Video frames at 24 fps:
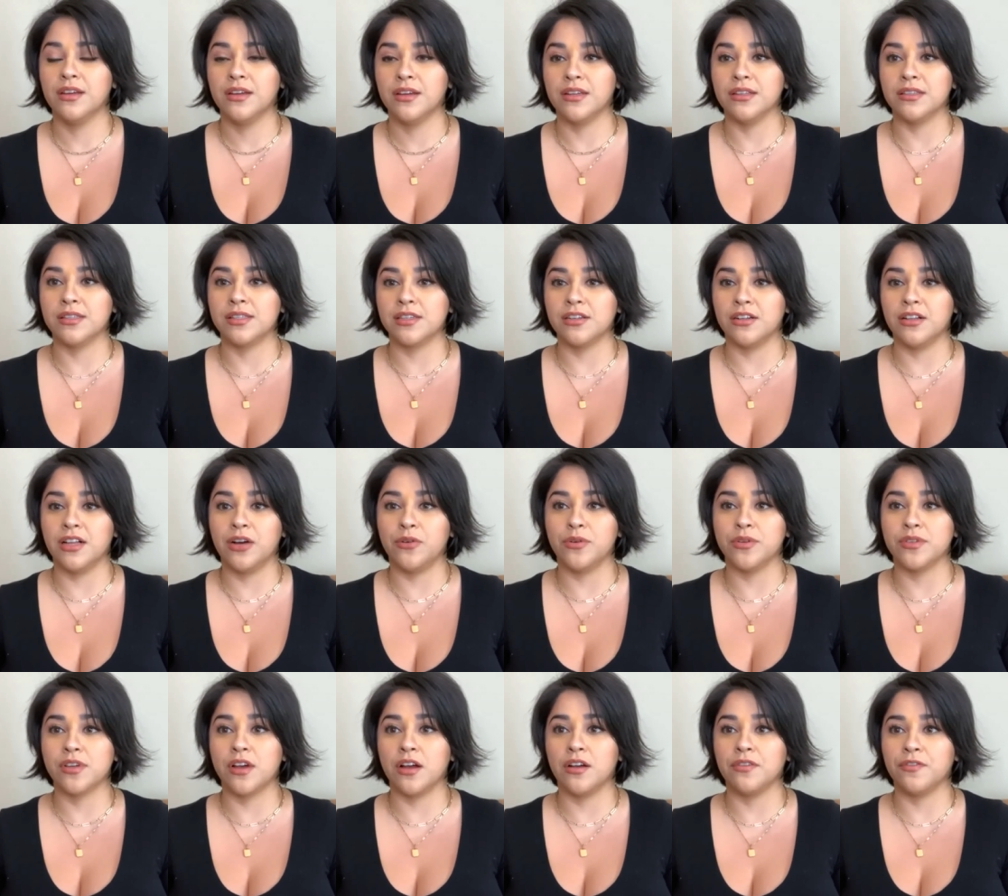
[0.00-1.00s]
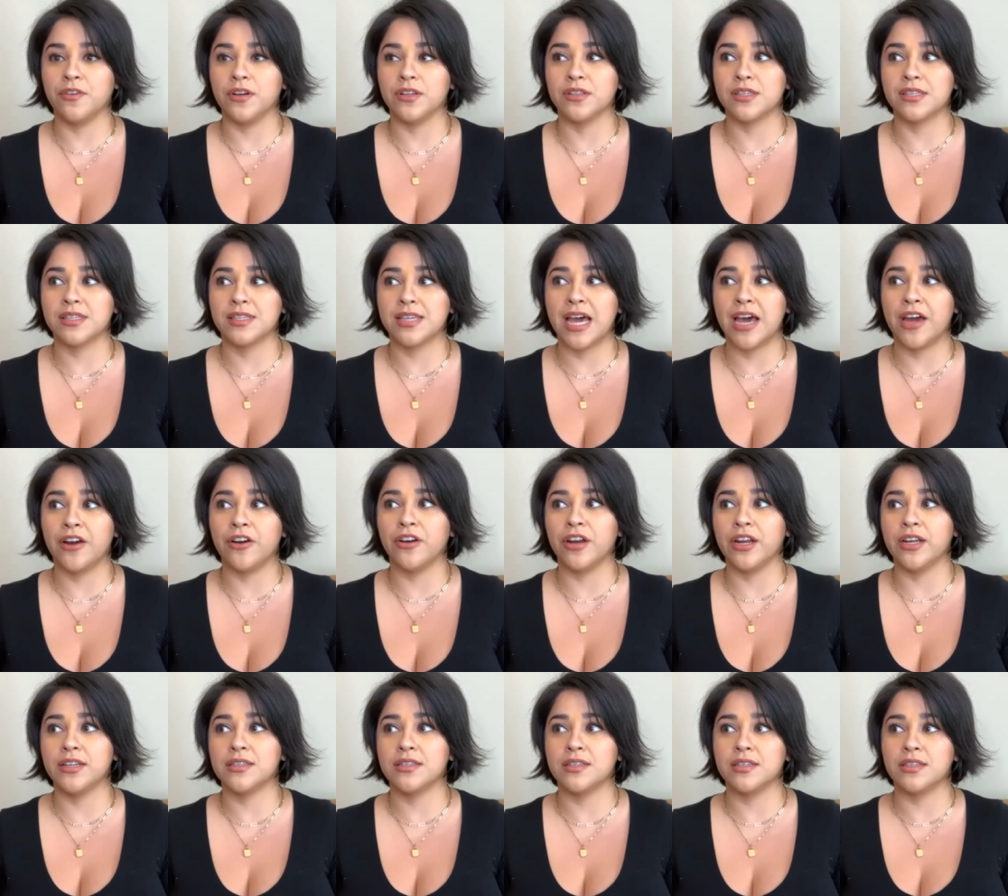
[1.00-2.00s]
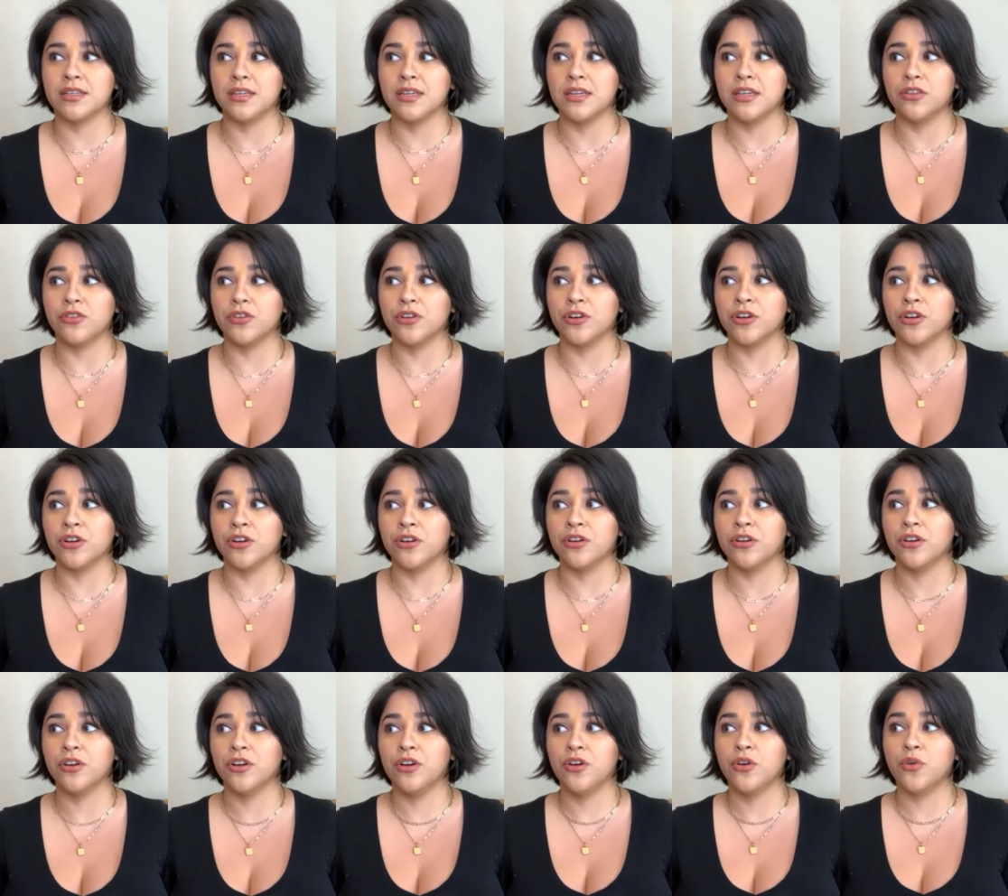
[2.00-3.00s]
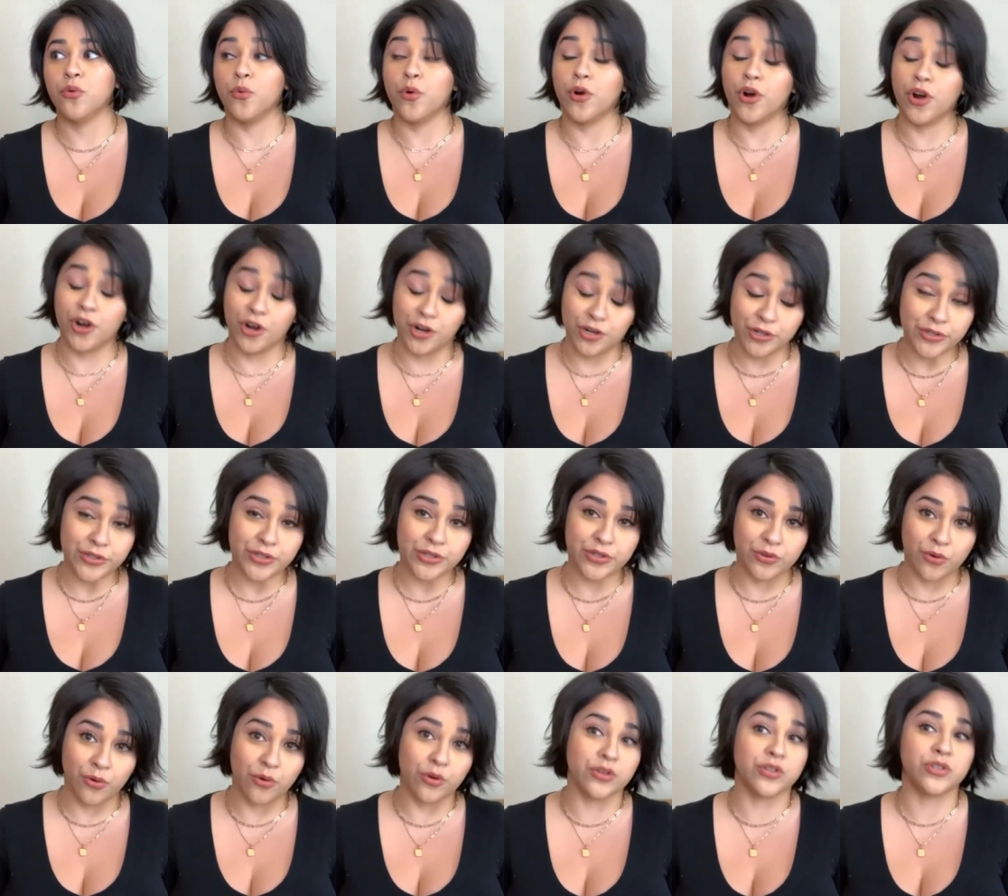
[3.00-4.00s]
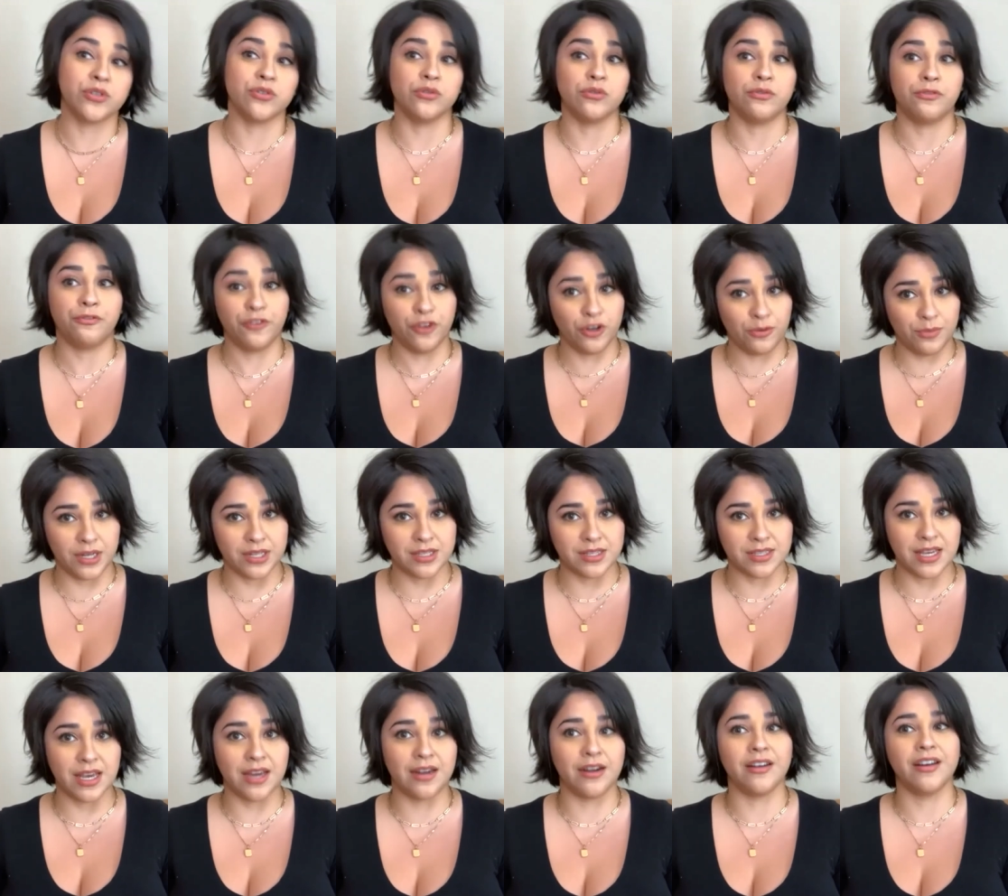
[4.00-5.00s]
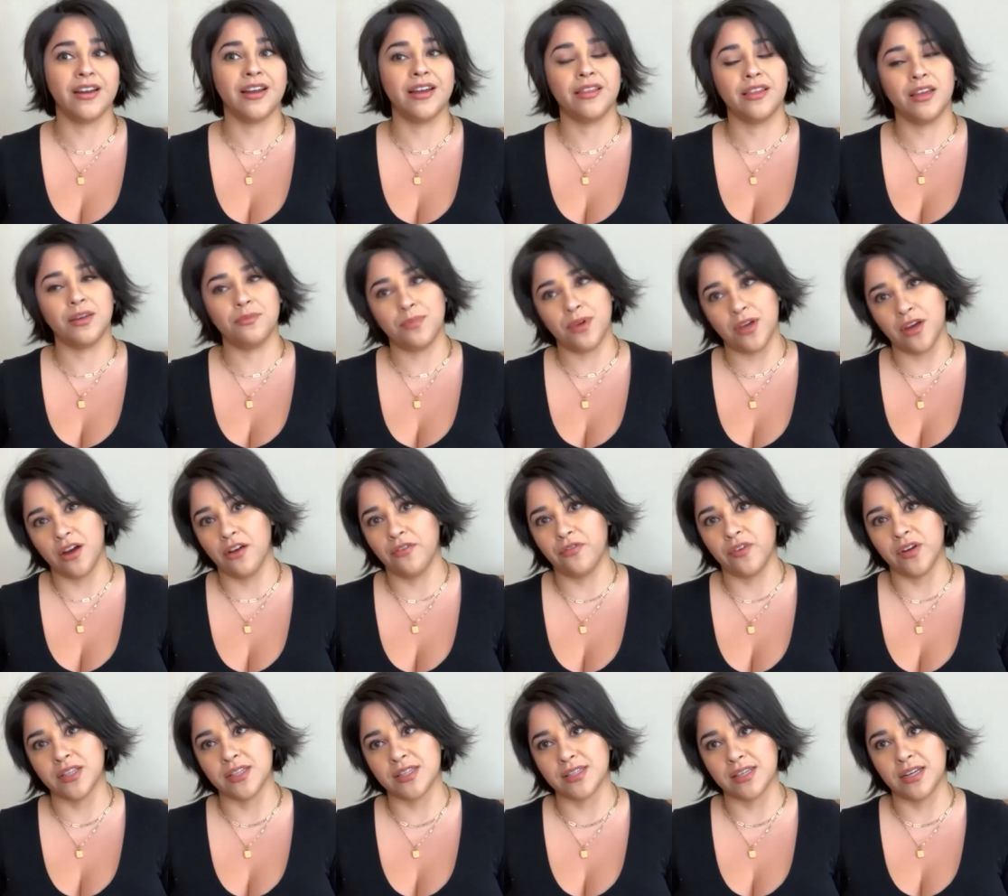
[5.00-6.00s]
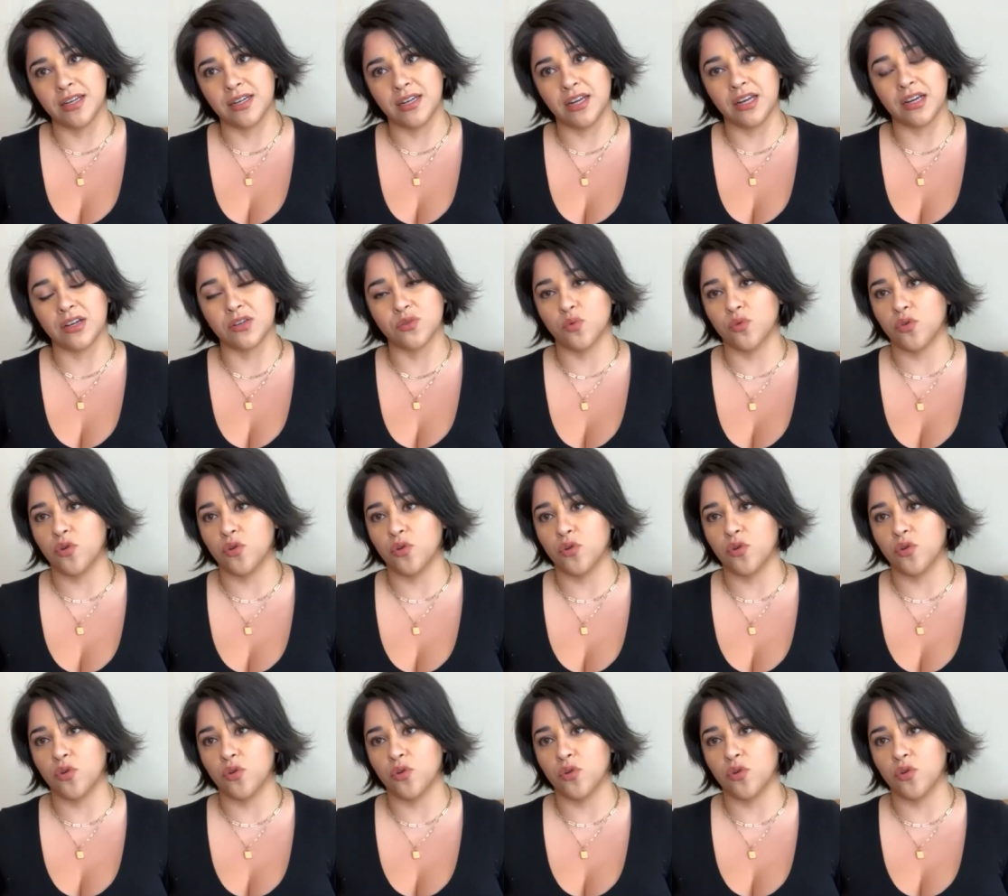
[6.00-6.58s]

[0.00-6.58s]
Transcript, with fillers: And so I was off on Saturdays to either rehearse or to film on Saturday and then be off on Sunday. Because with